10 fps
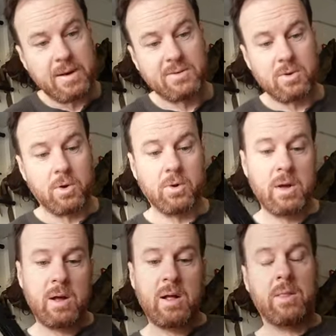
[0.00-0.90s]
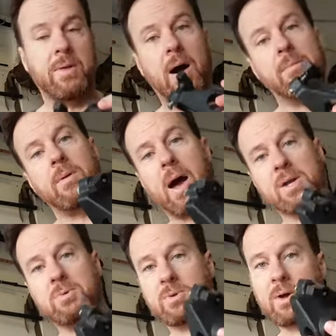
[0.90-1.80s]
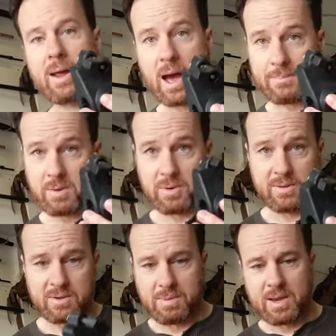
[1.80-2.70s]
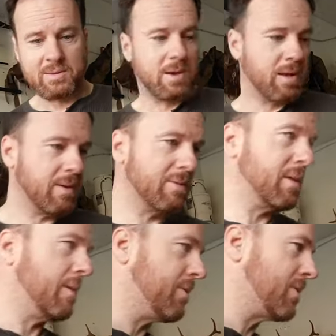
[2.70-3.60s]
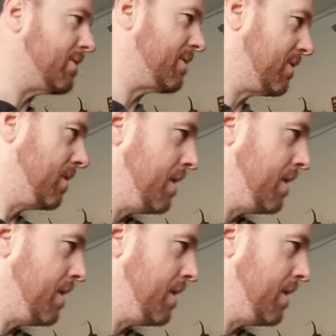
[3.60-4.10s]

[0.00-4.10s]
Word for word: And so I actually was not happy with this because look at this thing versus,